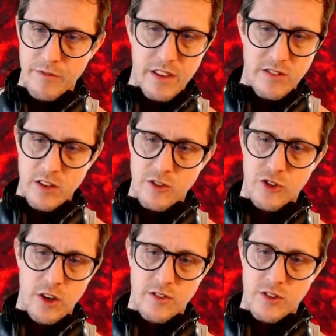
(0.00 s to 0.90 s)
This is
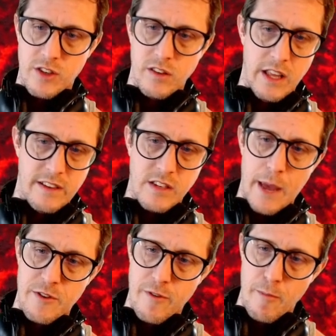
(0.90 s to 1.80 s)
just less
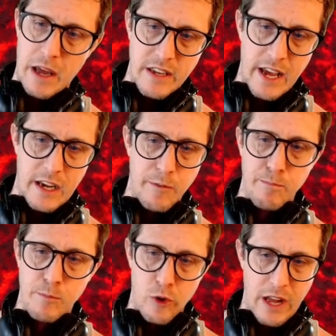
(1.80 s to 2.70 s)
damage from undead,
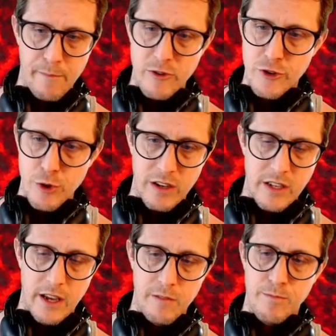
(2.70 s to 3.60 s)
more damage to
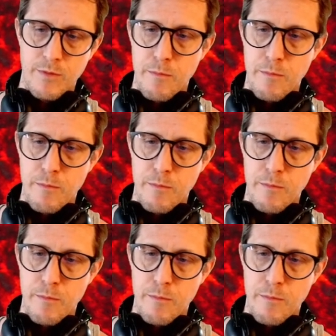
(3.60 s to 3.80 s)
undead.